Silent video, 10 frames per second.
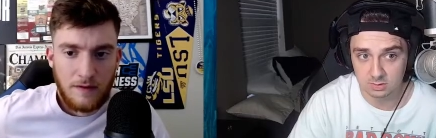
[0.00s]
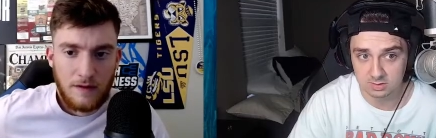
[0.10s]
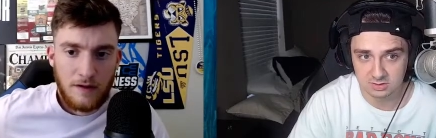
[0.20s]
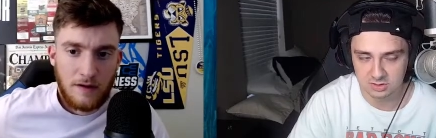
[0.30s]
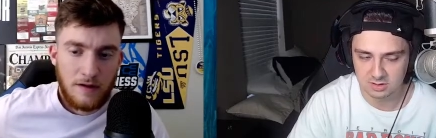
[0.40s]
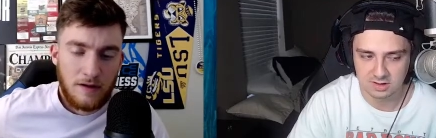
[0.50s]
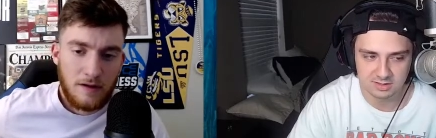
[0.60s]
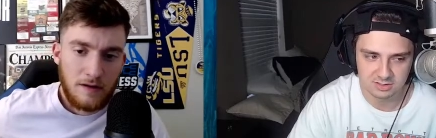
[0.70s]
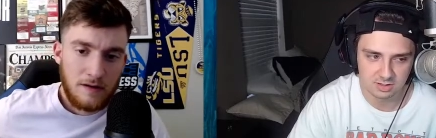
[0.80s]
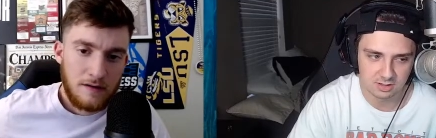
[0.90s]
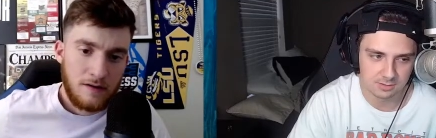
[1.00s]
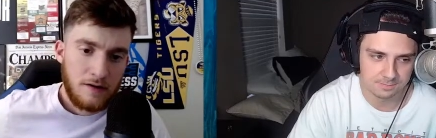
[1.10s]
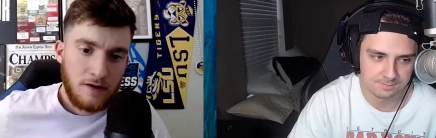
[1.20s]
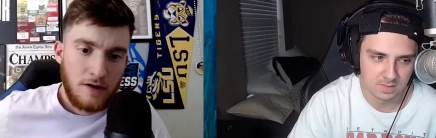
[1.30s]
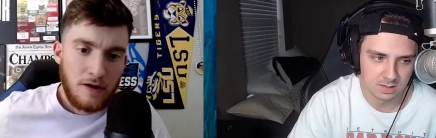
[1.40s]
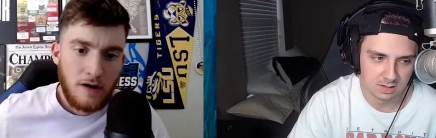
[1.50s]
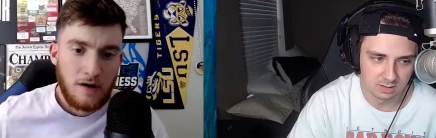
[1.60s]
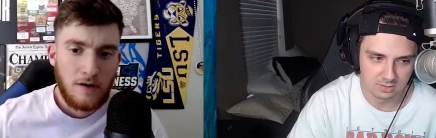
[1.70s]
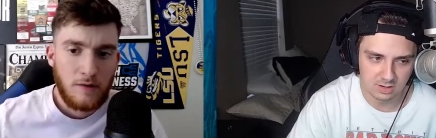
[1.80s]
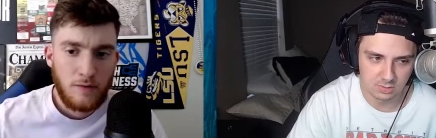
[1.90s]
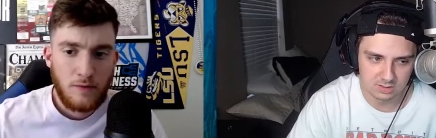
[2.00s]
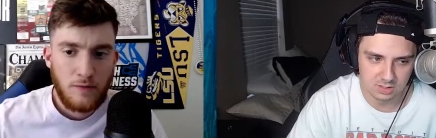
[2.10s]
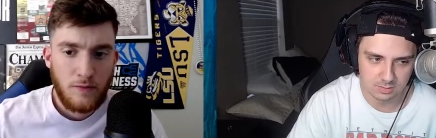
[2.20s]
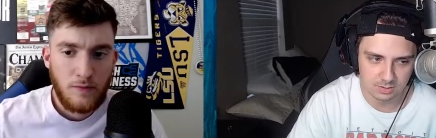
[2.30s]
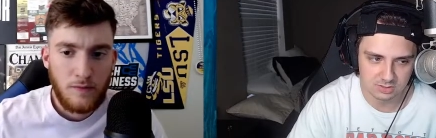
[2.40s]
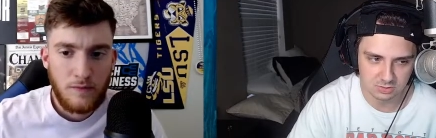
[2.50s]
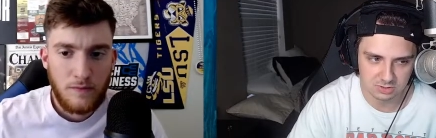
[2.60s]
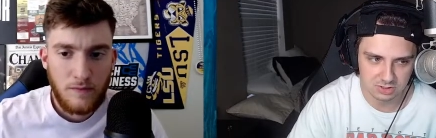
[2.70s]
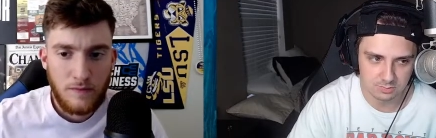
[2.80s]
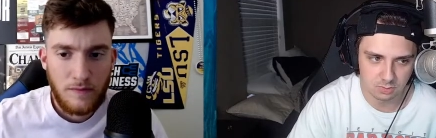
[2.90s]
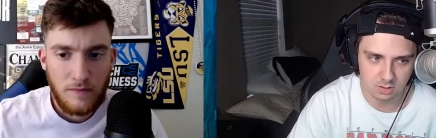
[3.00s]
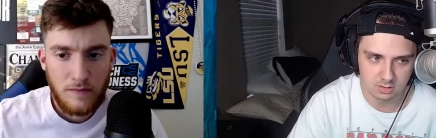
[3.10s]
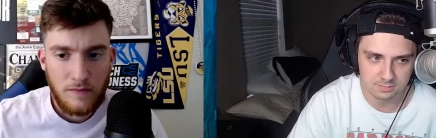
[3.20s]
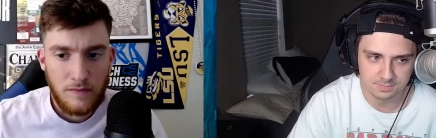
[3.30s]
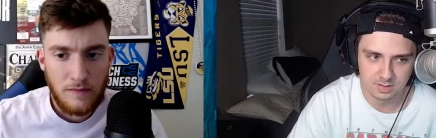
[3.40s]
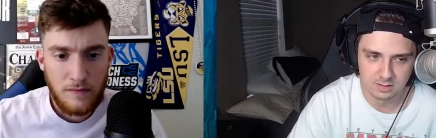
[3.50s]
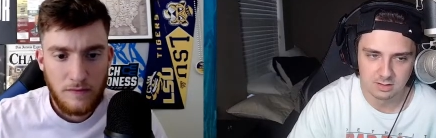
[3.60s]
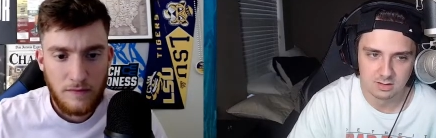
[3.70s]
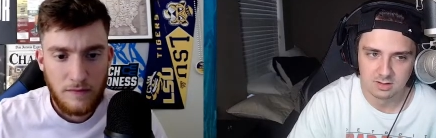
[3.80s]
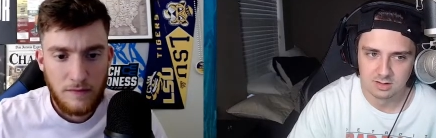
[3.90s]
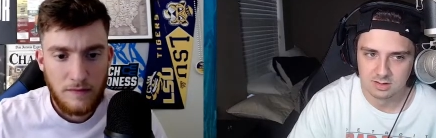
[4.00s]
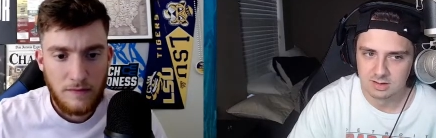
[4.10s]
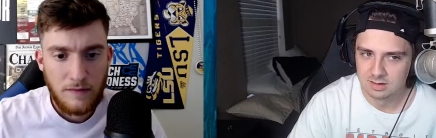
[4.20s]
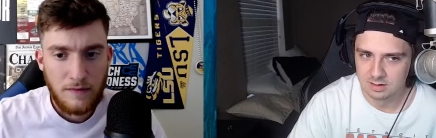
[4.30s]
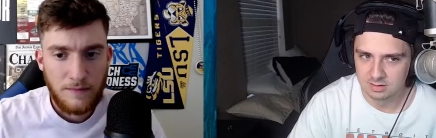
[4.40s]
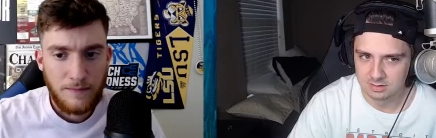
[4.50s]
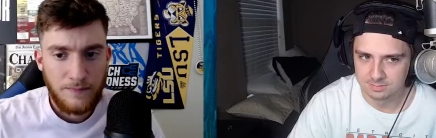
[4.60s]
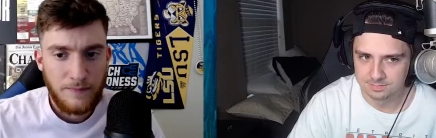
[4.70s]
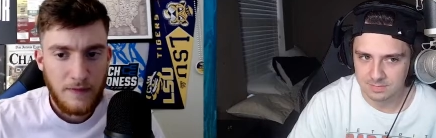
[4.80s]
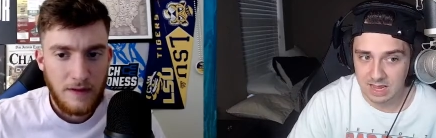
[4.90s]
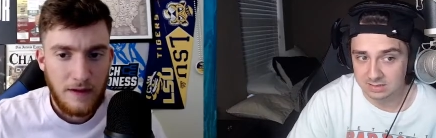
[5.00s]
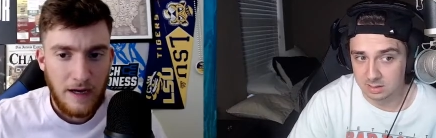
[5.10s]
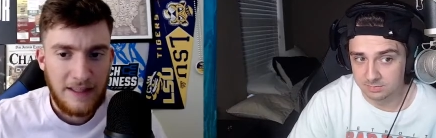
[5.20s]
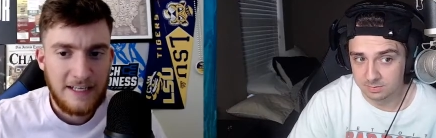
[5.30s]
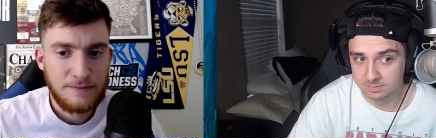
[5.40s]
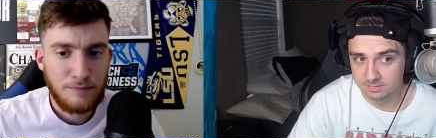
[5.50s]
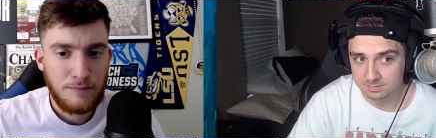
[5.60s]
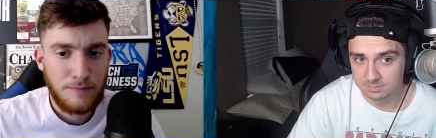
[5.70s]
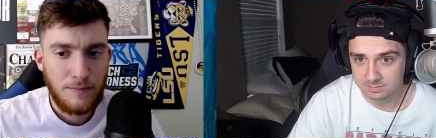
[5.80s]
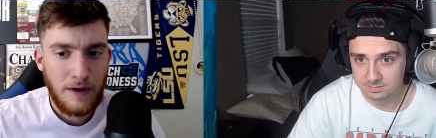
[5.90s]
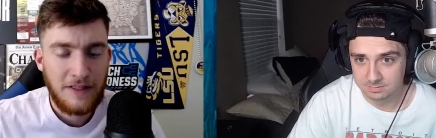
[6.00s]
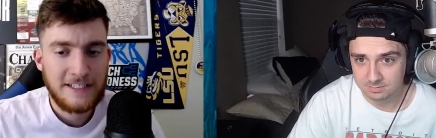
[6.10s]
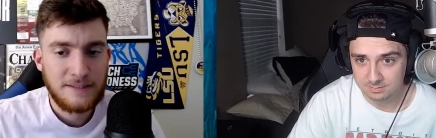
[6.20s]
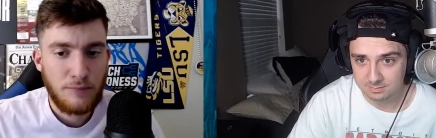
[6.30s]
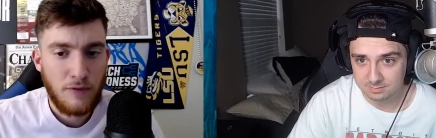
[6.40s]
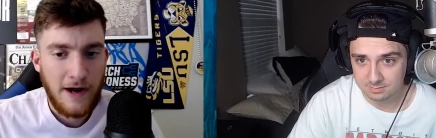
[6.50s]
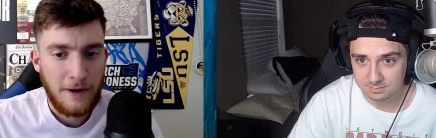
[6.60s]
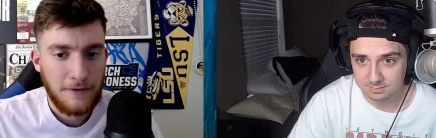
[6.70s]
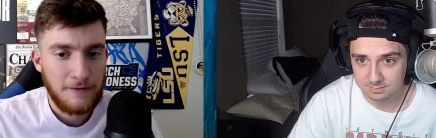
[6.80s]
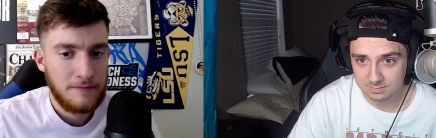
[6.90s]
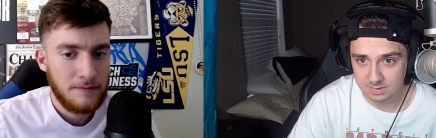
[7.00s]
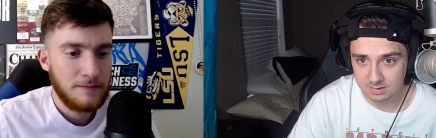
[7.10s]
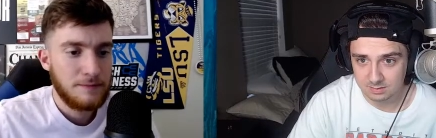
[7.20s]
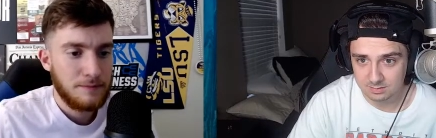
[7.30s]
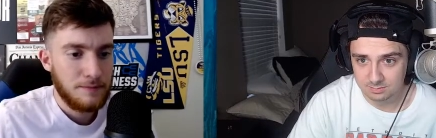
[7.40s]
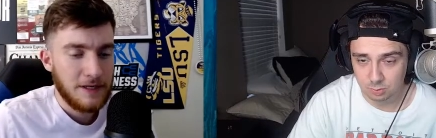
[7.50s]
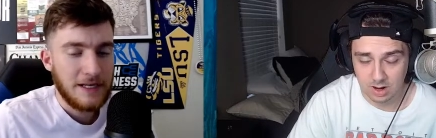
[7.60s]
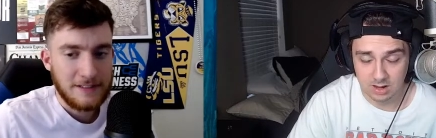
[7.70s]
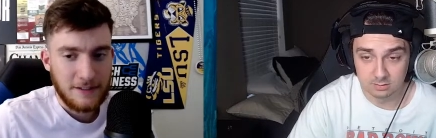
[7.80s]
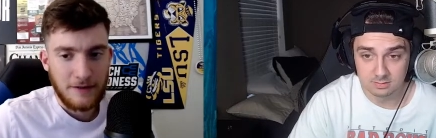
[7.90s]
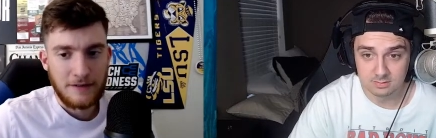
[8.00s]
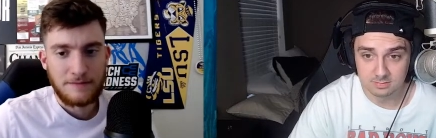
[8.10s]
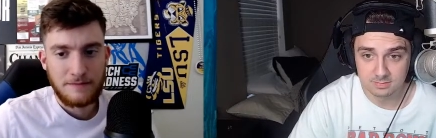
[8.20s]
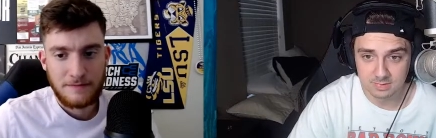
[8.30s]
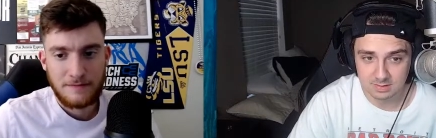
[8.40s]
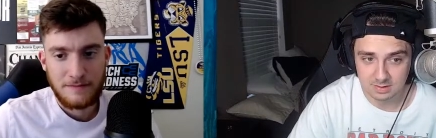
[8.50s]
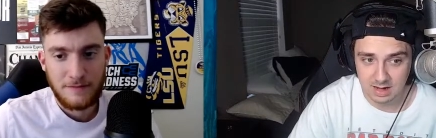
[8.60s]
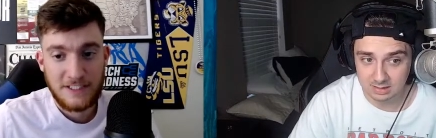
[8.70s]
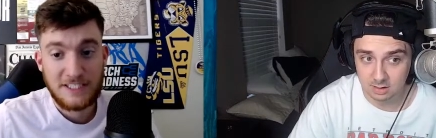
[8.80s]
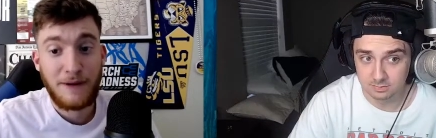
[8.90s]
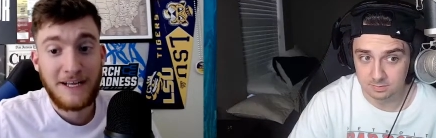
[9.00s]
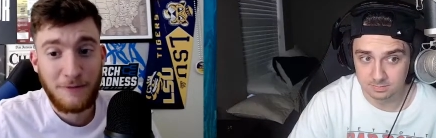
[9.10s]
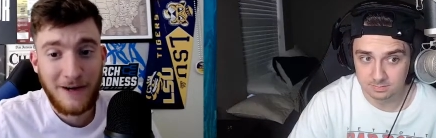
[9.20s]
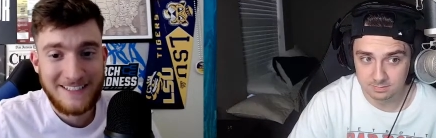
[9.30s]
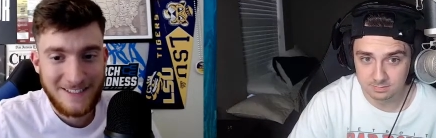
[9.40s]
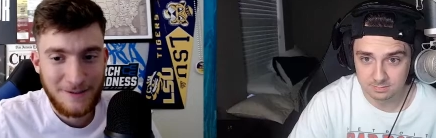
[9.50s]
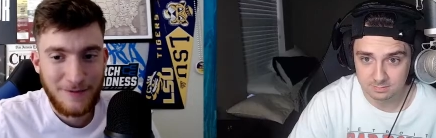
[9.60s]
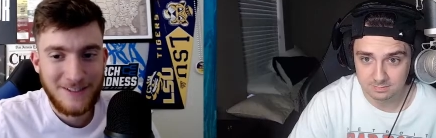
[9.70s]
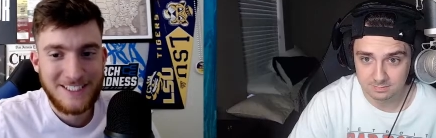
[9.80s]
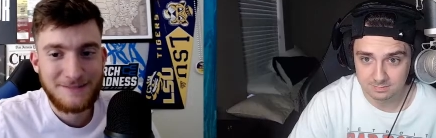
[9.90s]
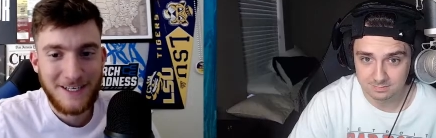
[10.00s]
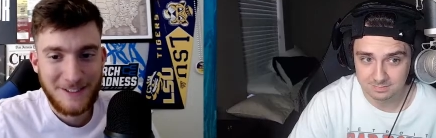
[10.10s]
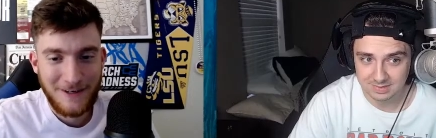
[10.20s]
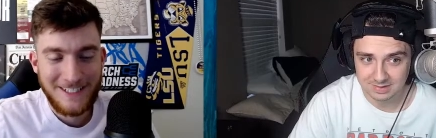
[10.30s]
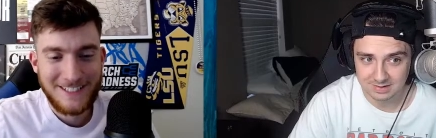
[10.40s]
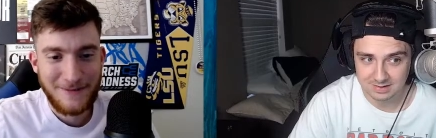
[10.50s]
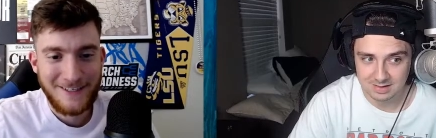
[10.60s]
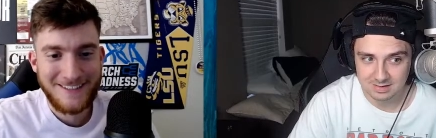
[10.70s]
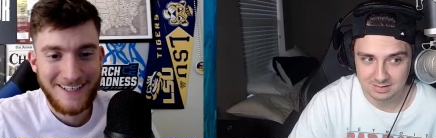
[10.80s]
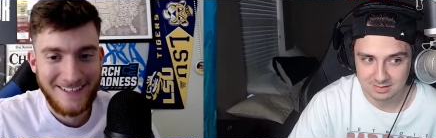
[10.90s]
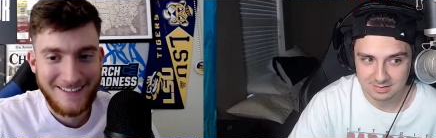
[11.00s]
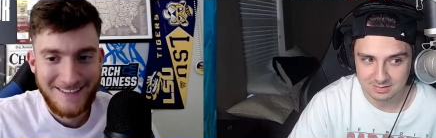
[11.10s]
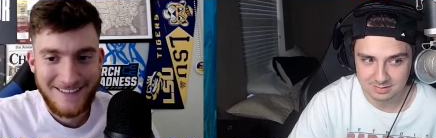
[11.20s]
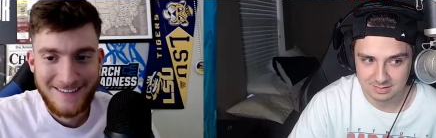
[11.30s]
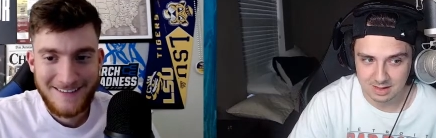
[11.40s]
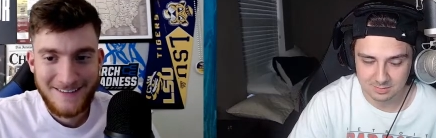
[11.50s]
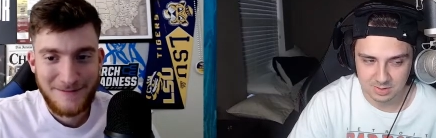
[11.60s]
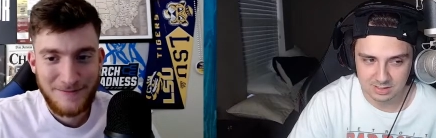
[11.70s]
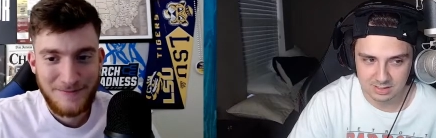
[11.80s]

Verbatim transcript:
Speaker 1: at such a young age. Um, another guy I want to talk about is Christian Braun. Um, I love I him. I
Speaker 2: think it's Brown,
Speaker 1: but Brown. Yes,
Speaker 2: I love despite the way it's the despite the way it's spelled. Yeah.
Speaker 1: Yeah, I'm gonna